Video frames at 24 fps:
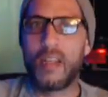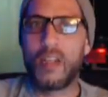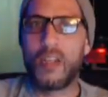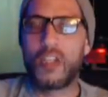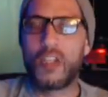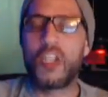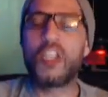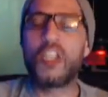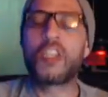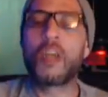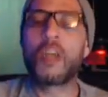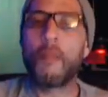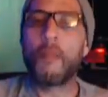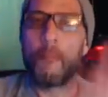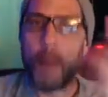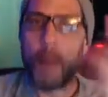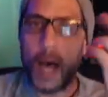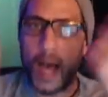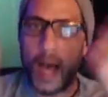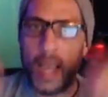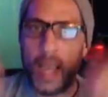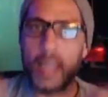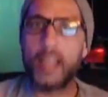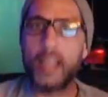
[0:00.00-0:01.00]
She's
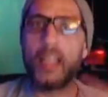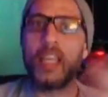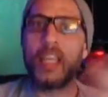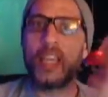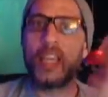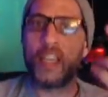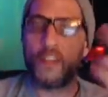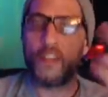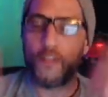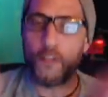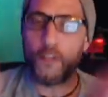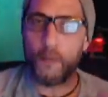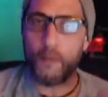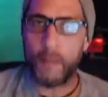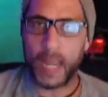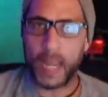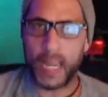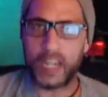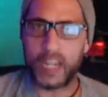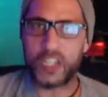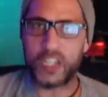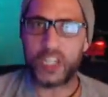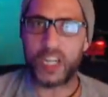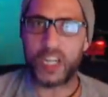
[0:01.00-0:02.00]
compiling
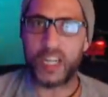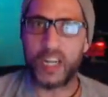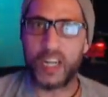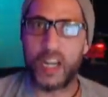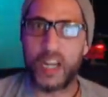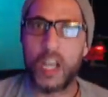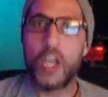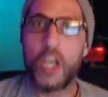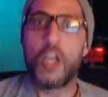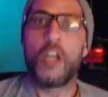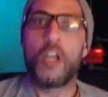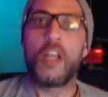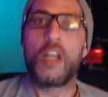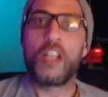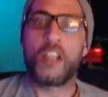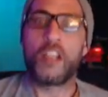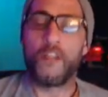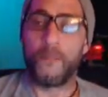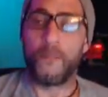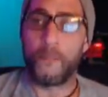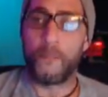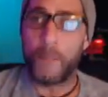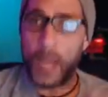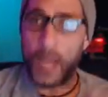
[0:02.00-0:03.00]
information
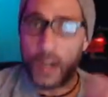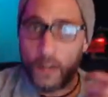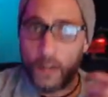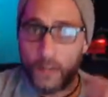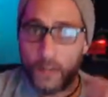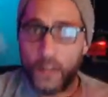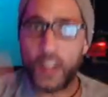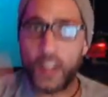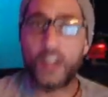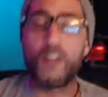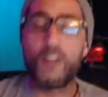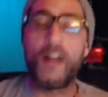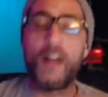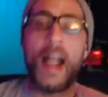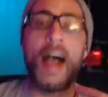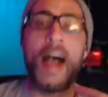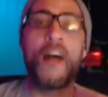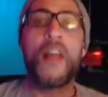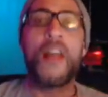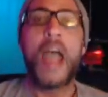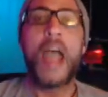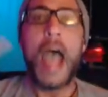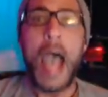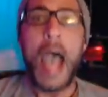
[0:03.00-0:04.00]
to better figure
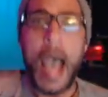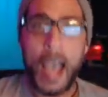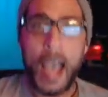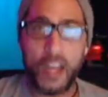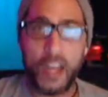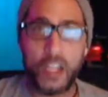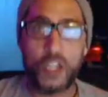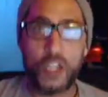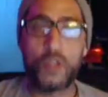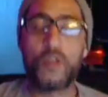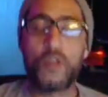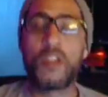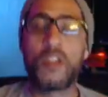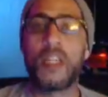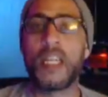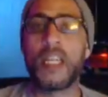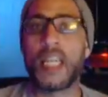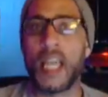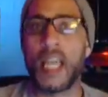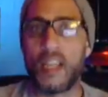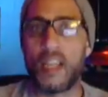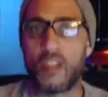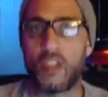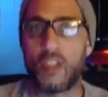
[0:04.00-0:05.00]
out how to use it
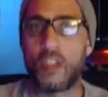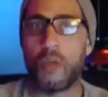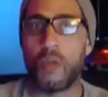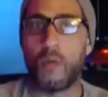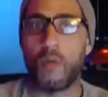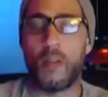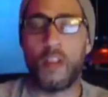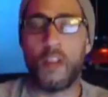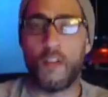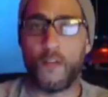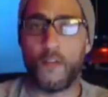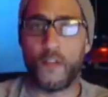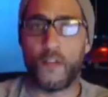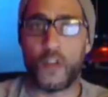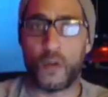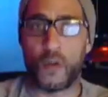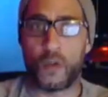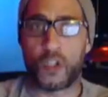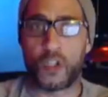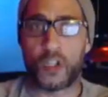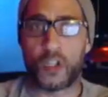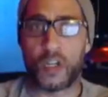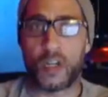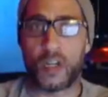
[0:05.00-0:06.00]
against you in the
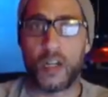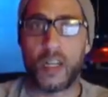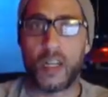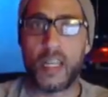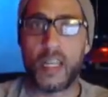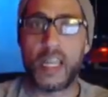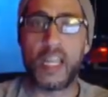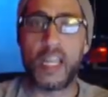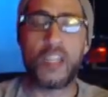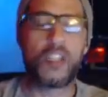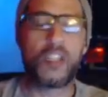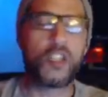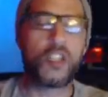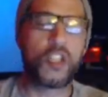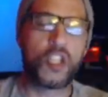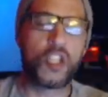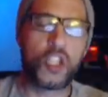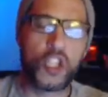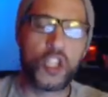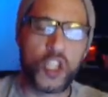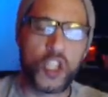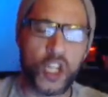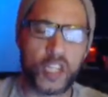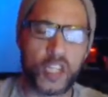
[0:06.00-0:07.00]
future. It's
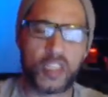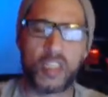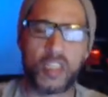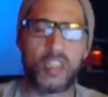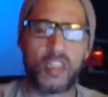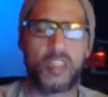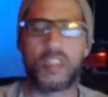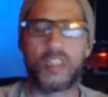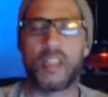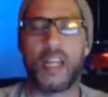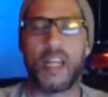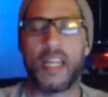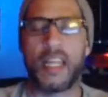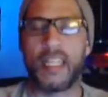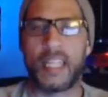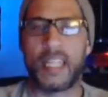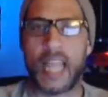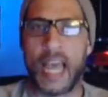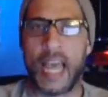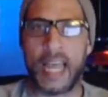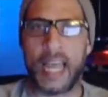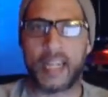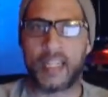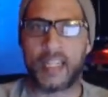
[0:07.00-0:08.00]
just a slight
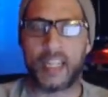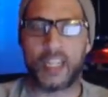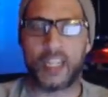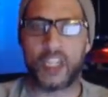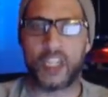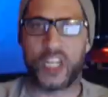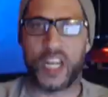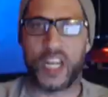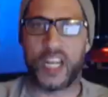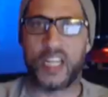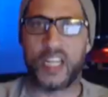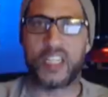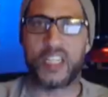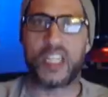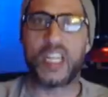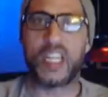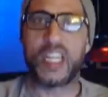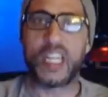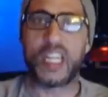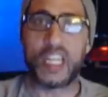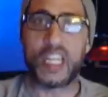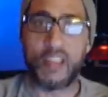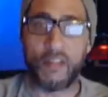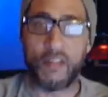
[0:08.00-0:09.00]
tactic change,
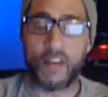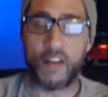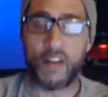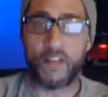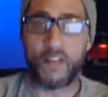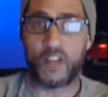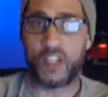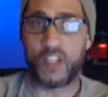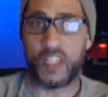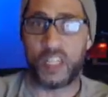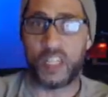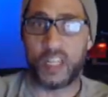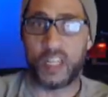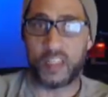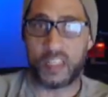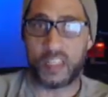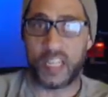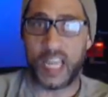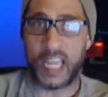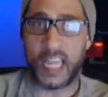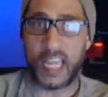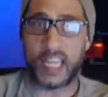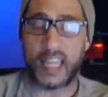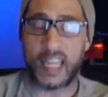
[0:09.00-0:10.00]
even if she does
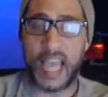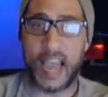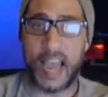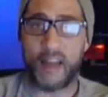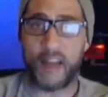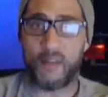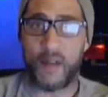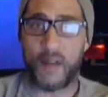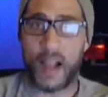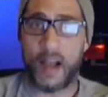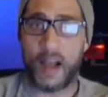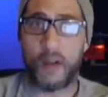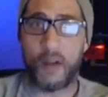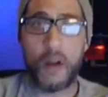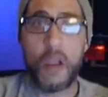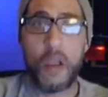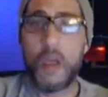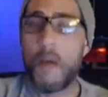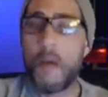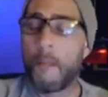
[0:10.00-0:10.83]
take that route.